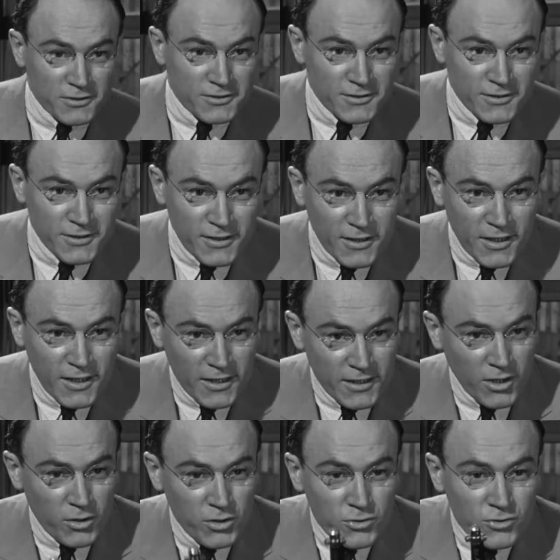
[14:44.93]
When they
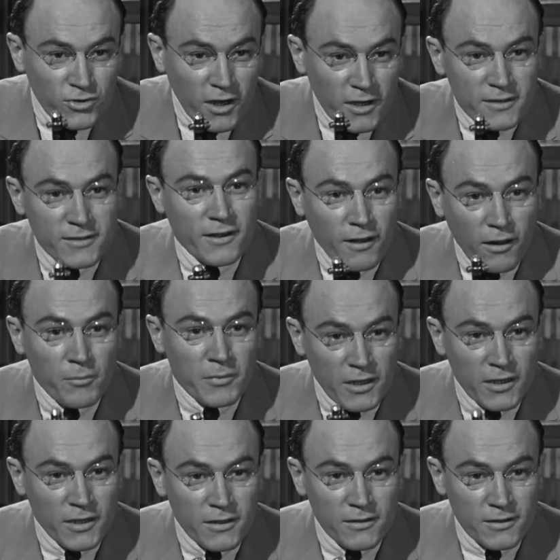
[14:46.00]
discuss the unique
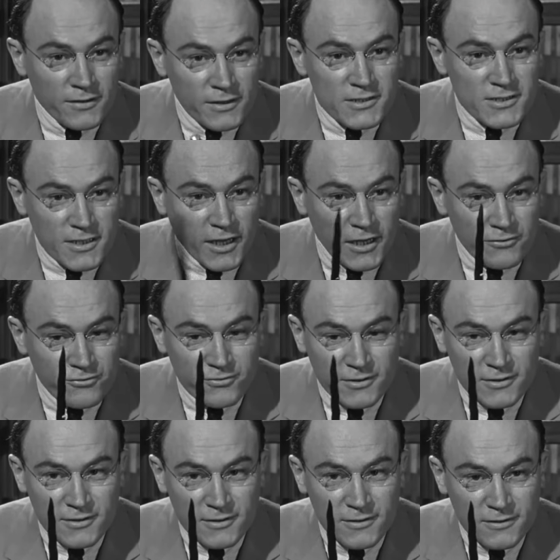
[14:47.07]
characteristics of the switchblade
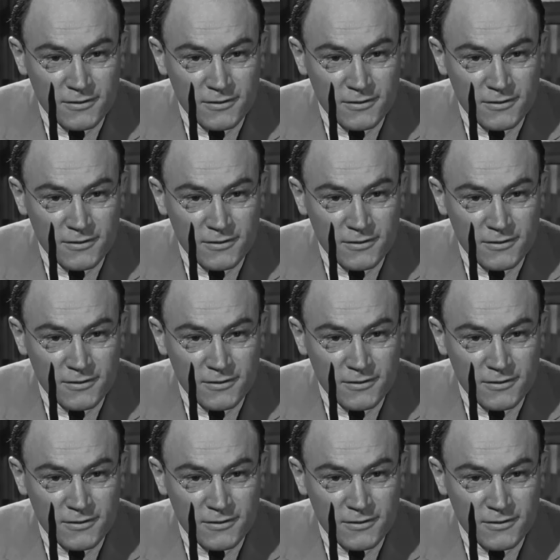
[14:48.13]
knife,